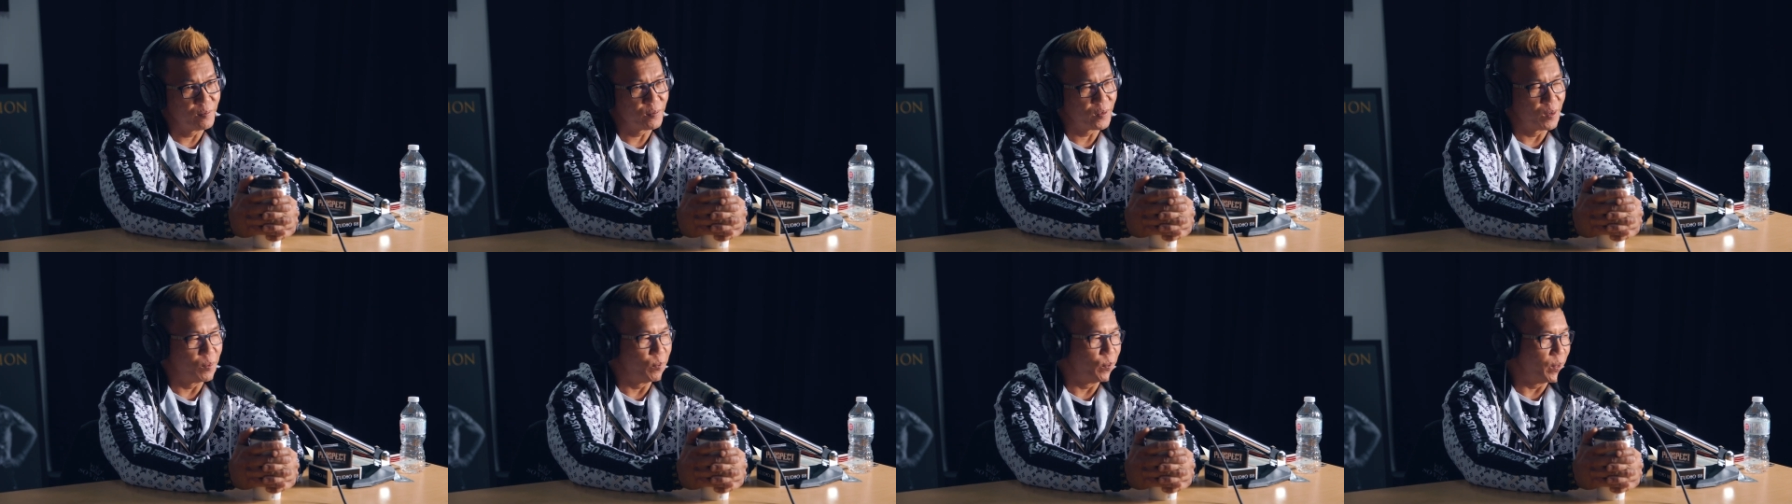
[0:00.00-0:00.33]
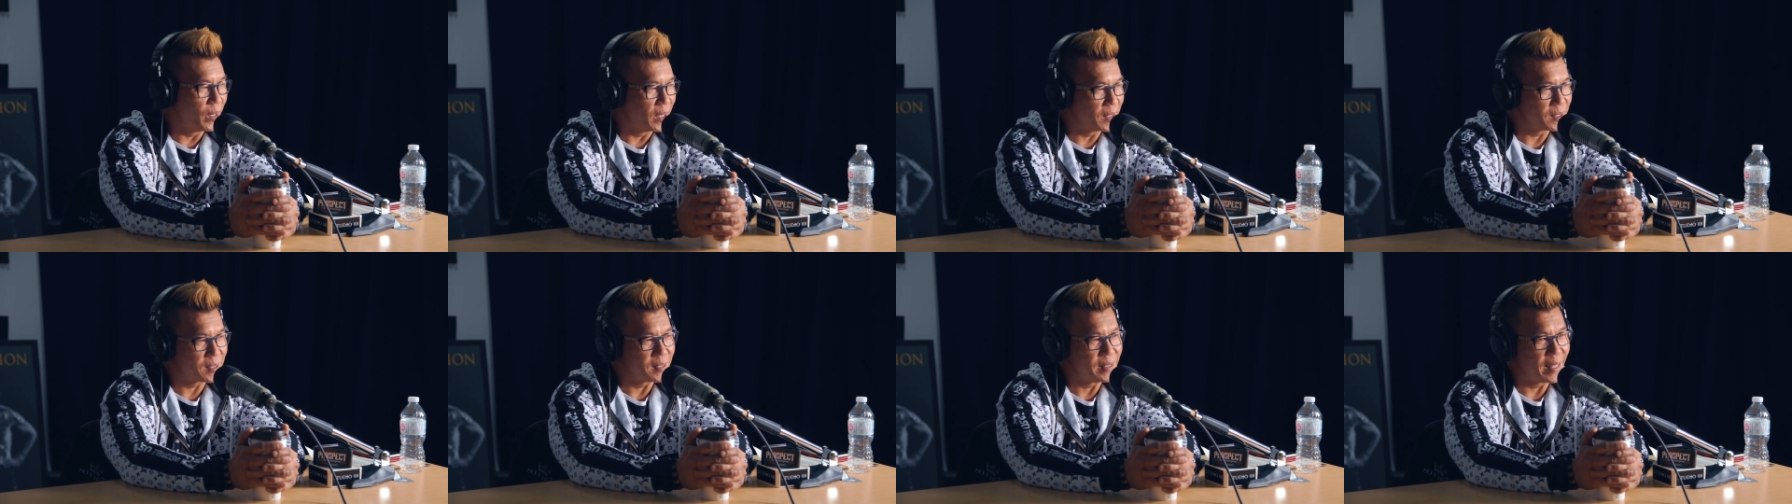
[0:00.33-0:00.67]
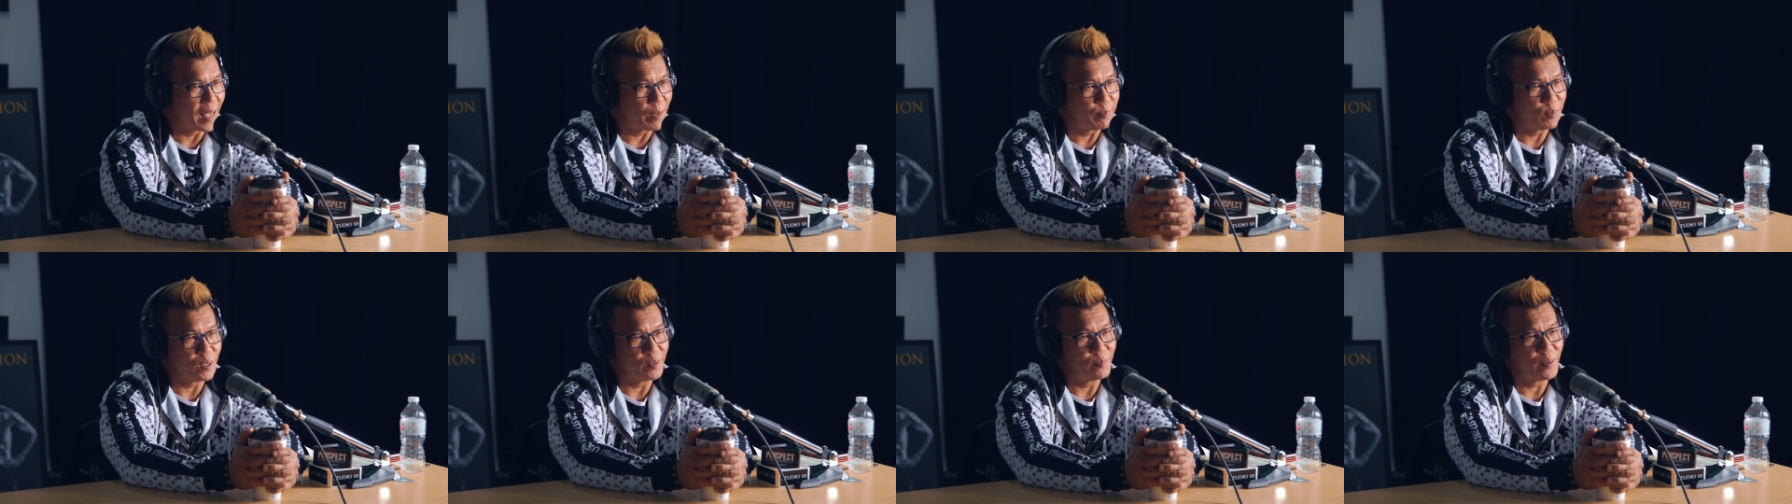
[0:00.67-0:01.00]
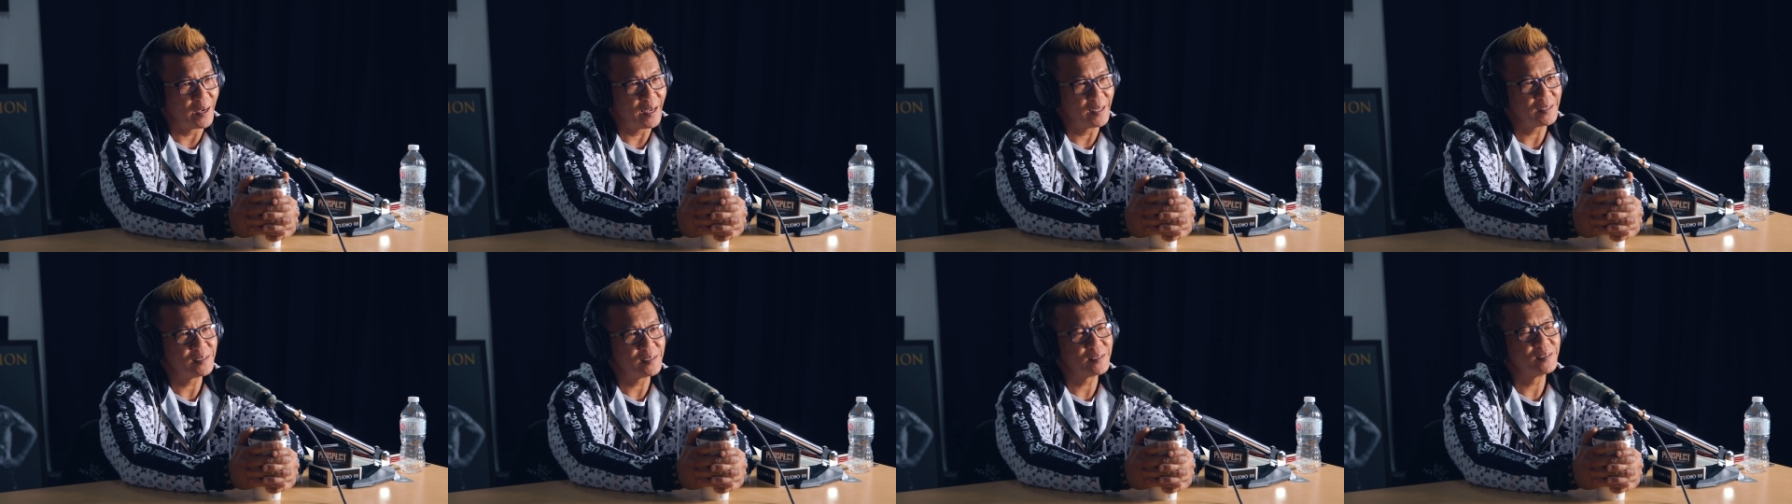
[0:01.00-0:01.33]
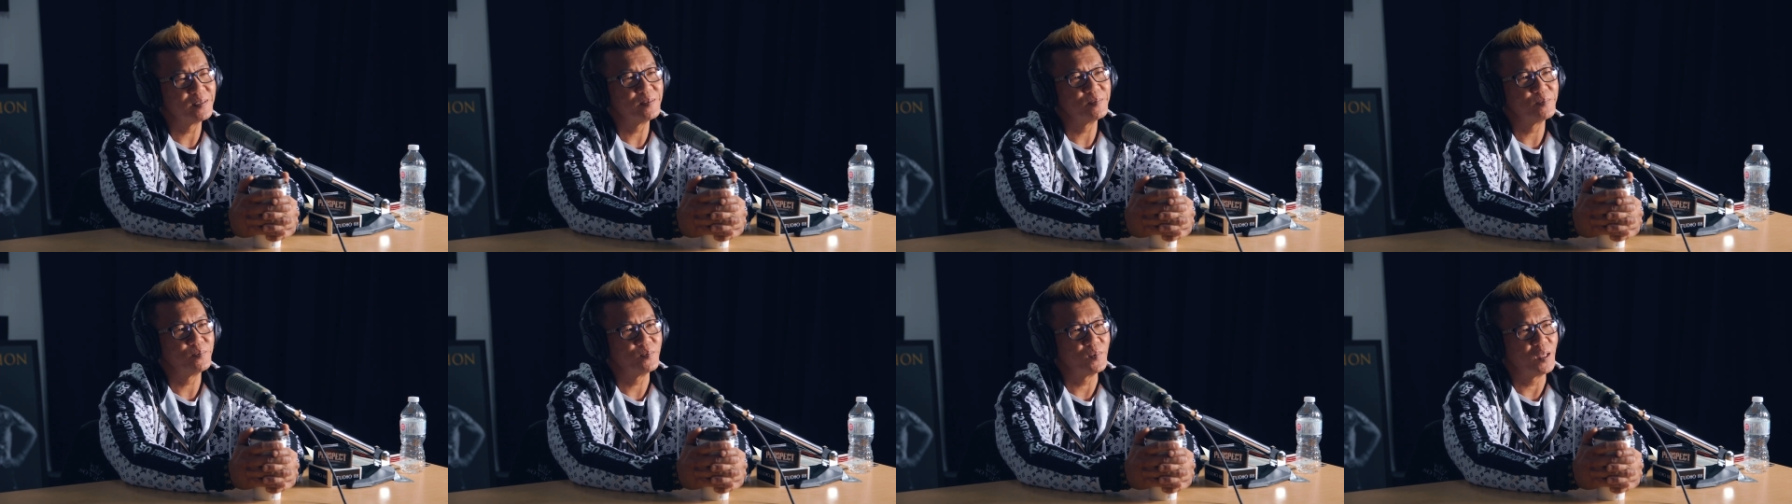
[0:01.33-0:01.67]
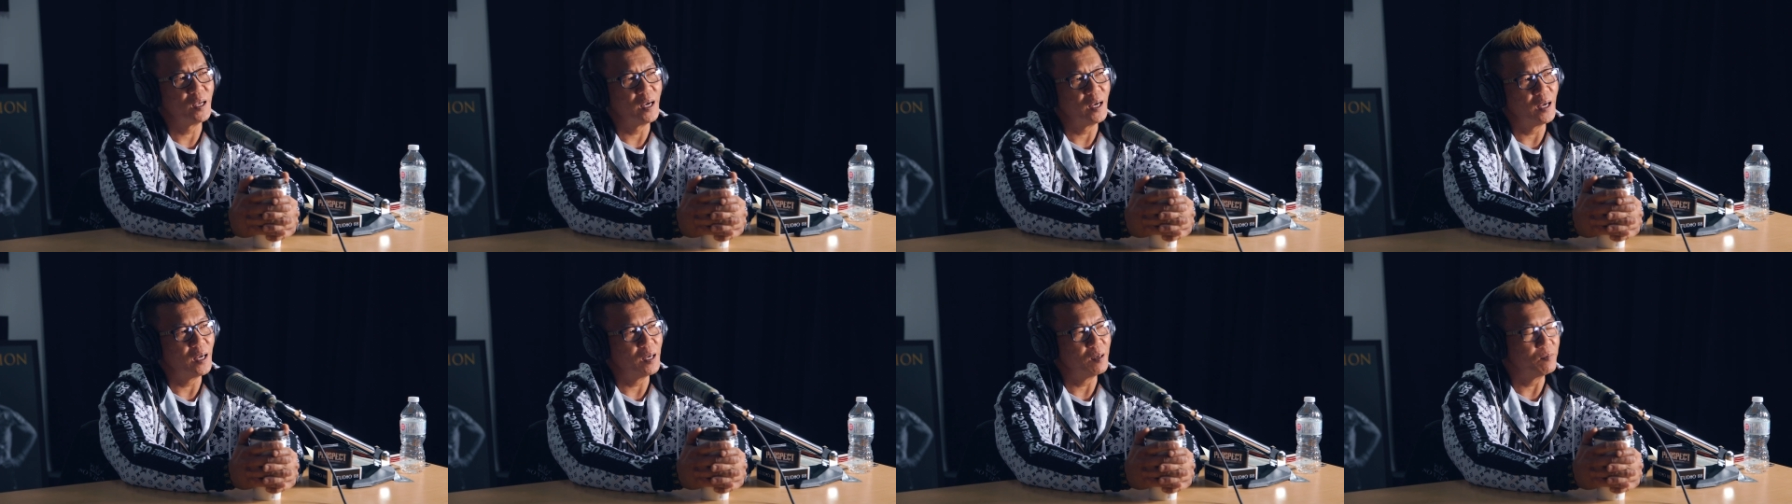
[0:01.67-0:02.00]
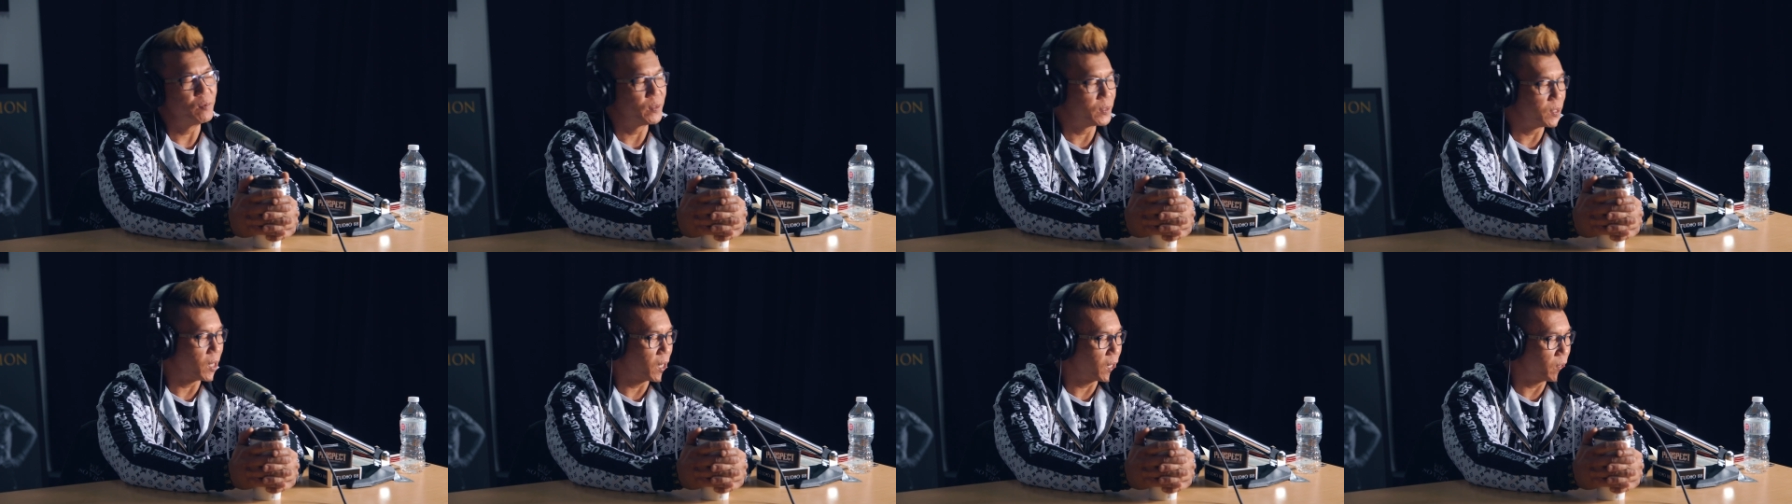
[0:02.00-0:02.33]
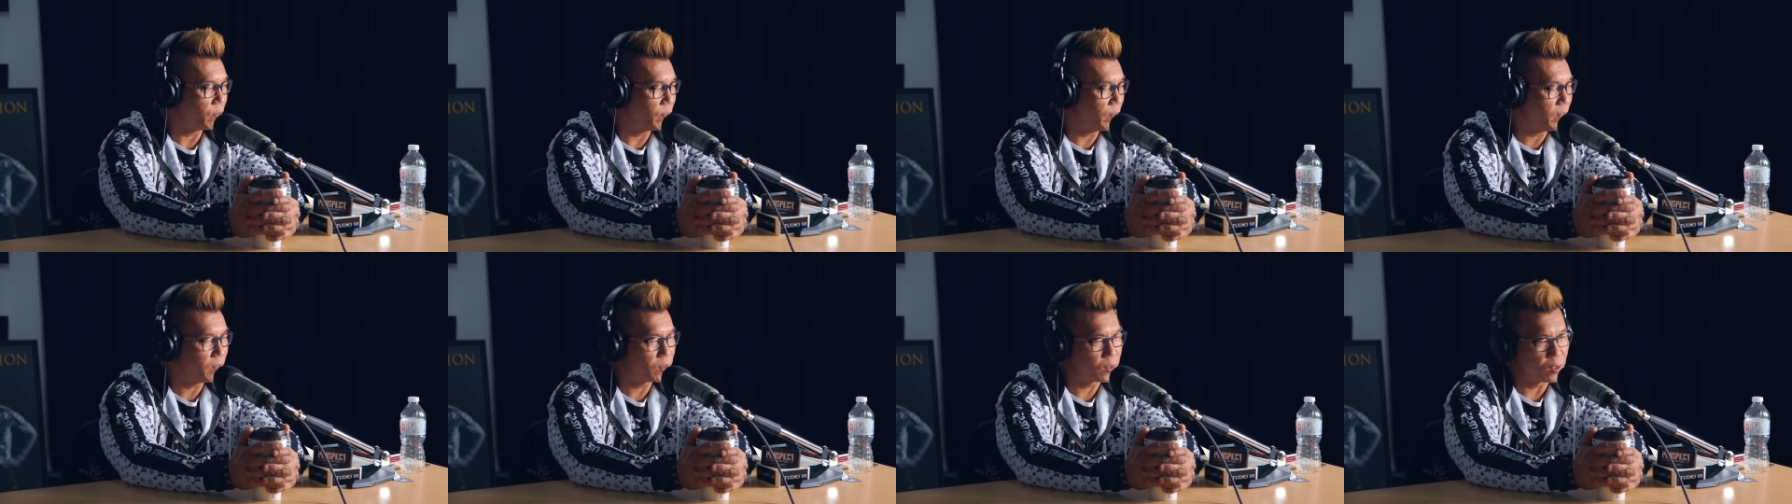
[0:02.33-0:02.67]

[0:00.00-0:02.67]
from Snap It Matt Photography.